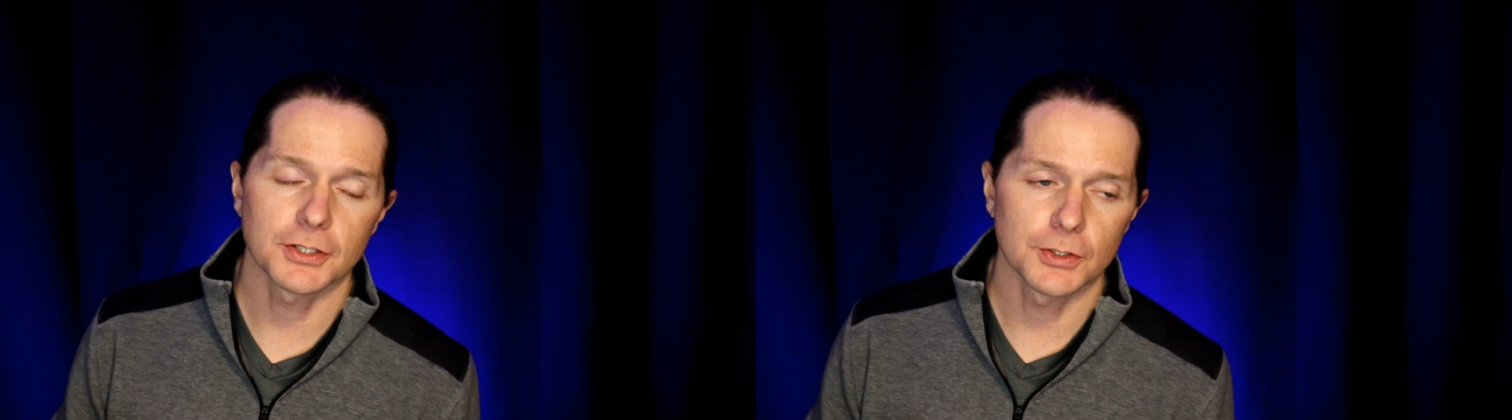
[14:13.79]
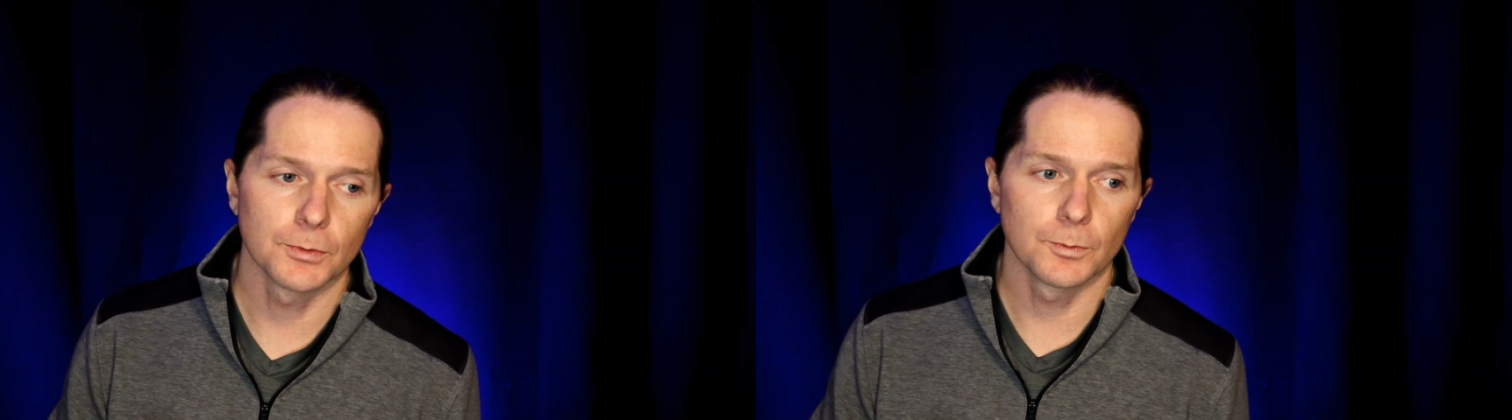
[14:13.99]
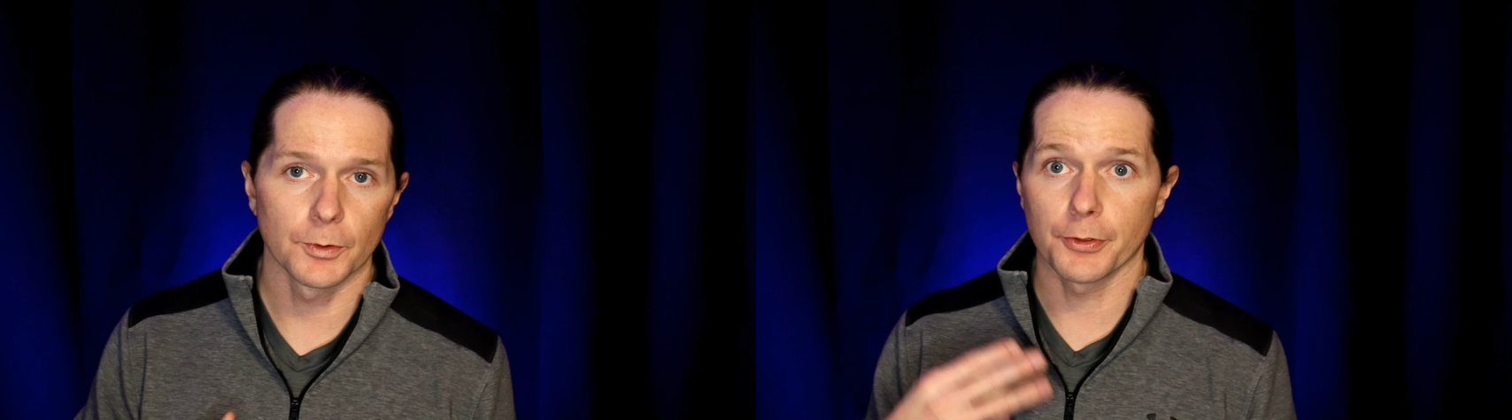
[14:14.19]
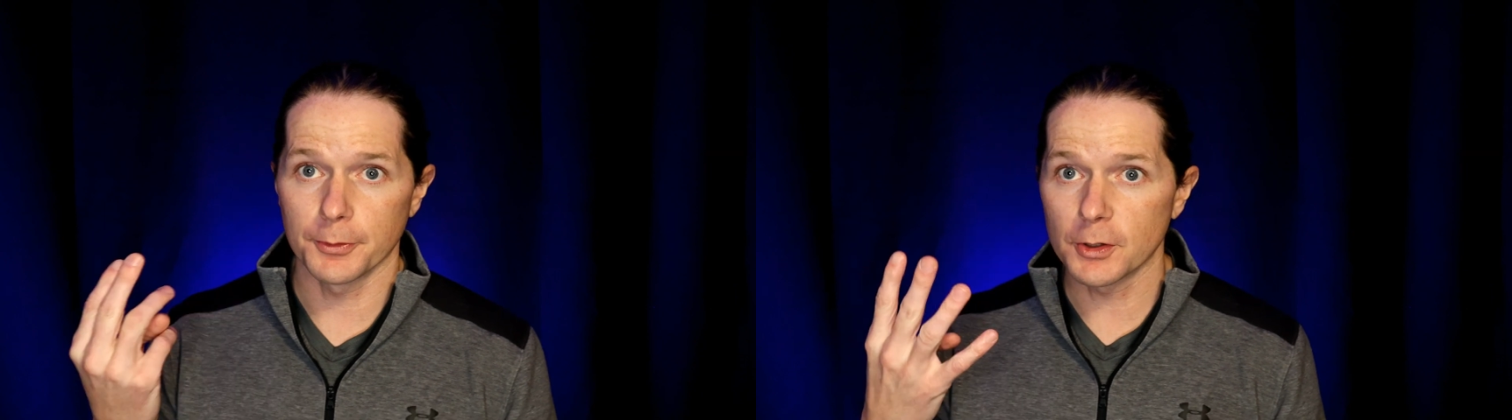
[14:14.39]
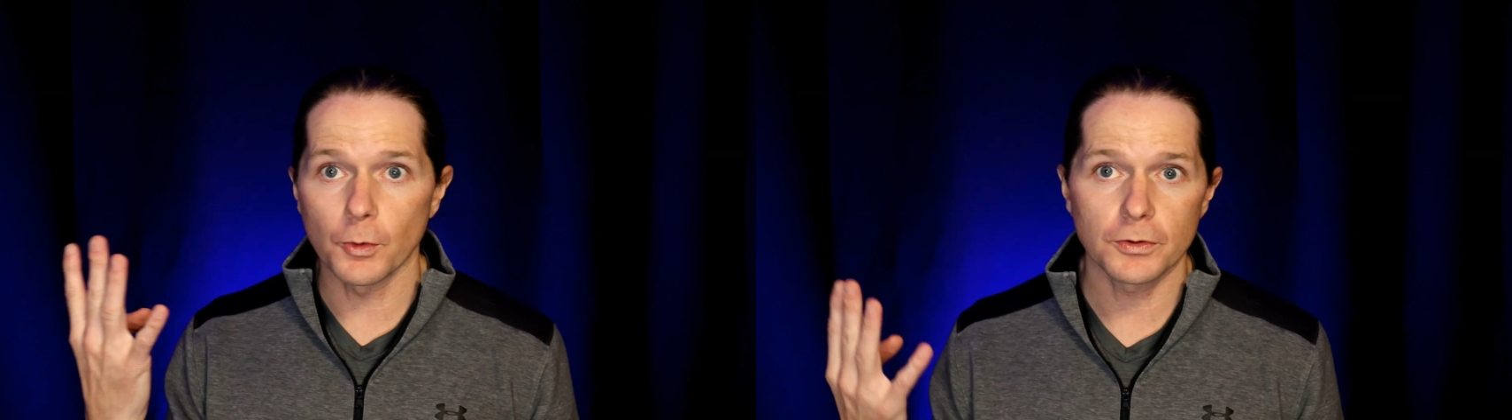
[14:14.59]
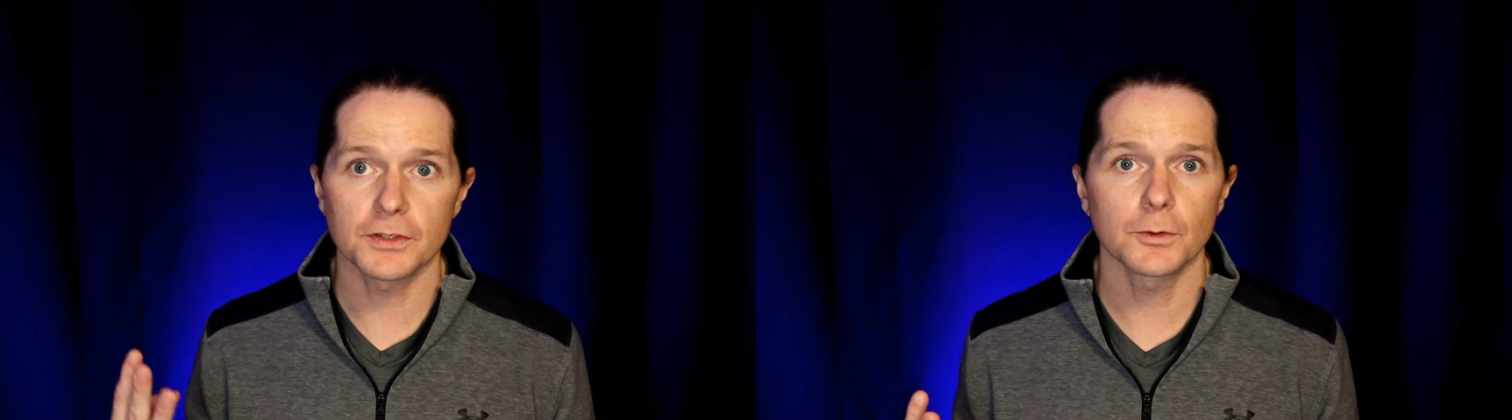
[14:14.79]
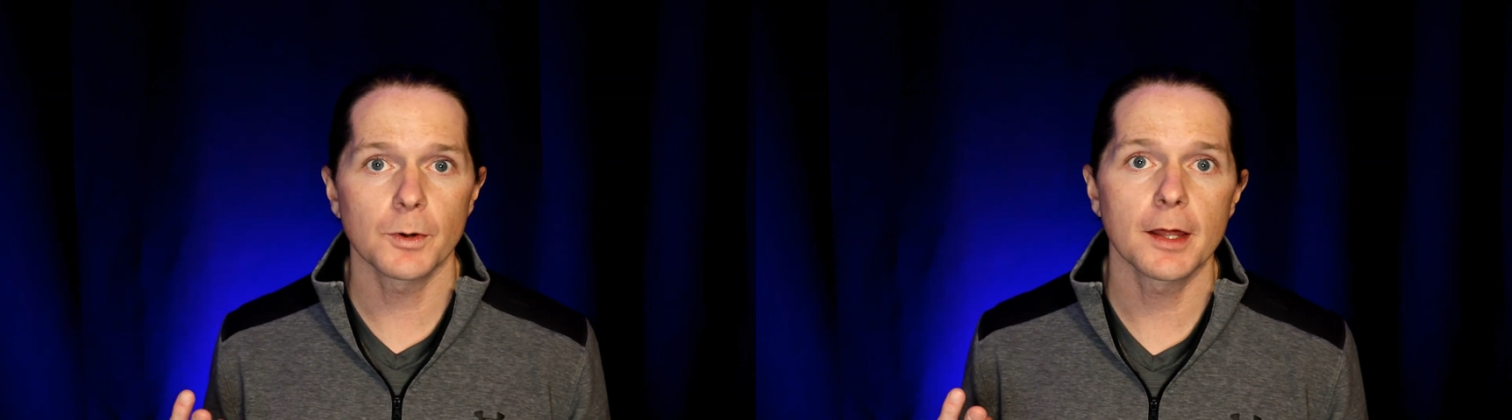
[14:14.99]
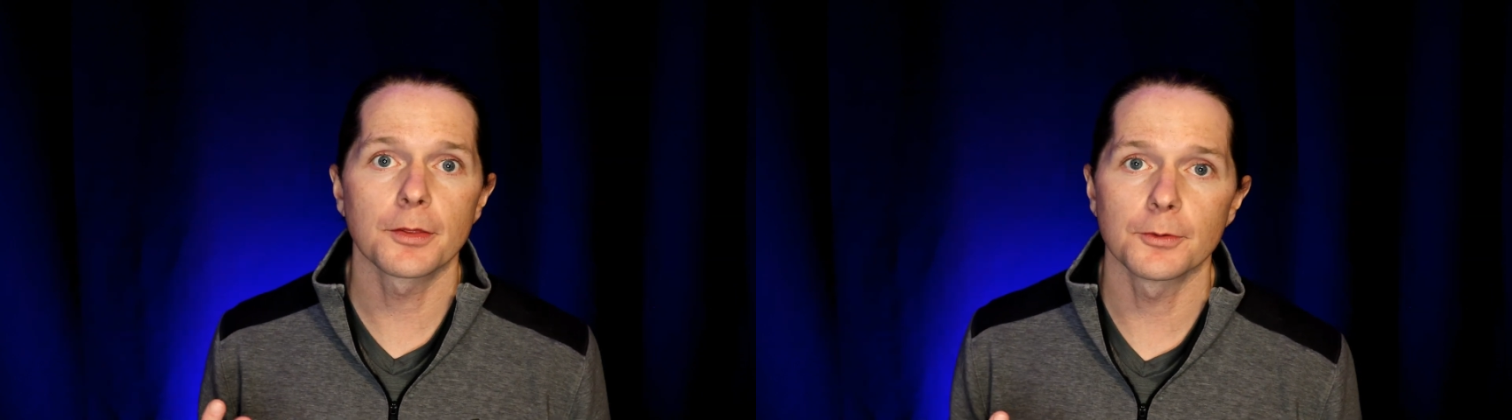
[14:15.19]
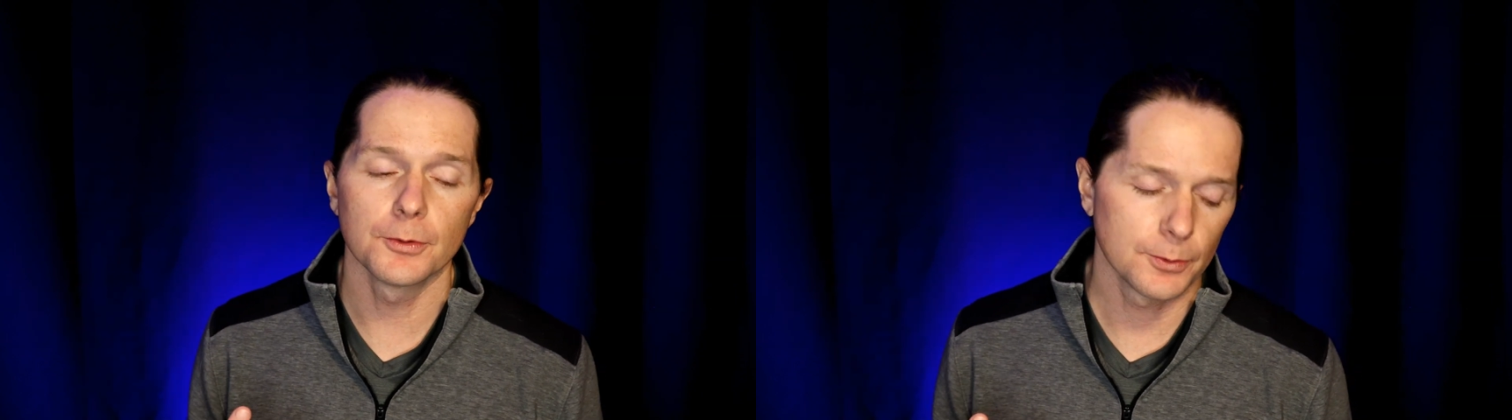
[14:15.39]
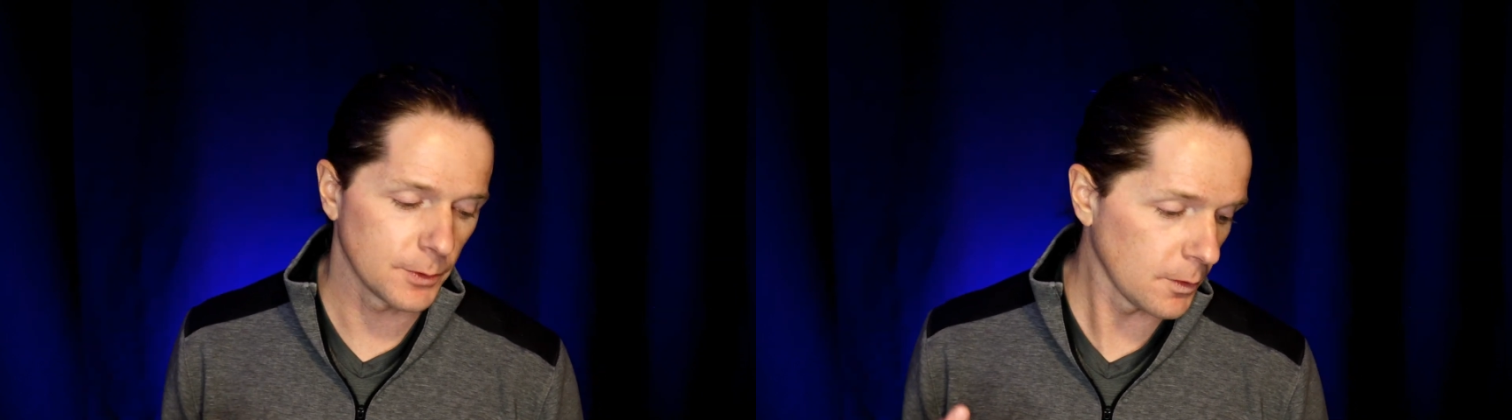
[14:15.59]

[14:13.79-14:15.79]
So we're 3/4 of the way through